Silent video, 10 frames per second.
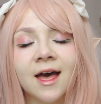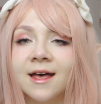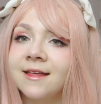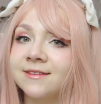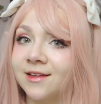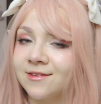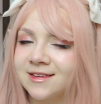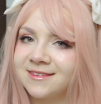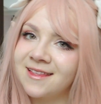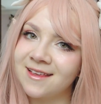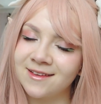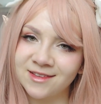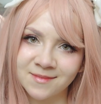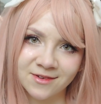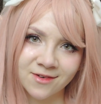As always, thank you
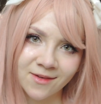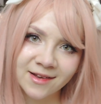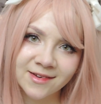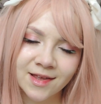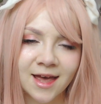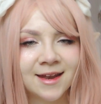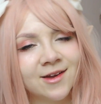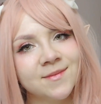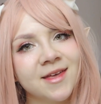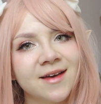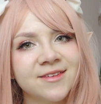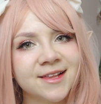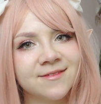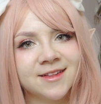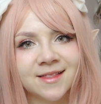so much for watching, and I hope you have a
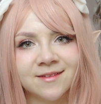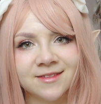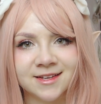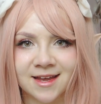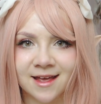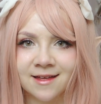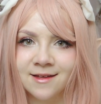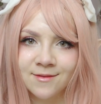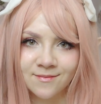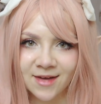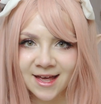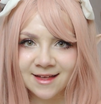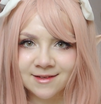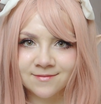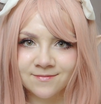lovely, lovely day.
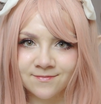Bye!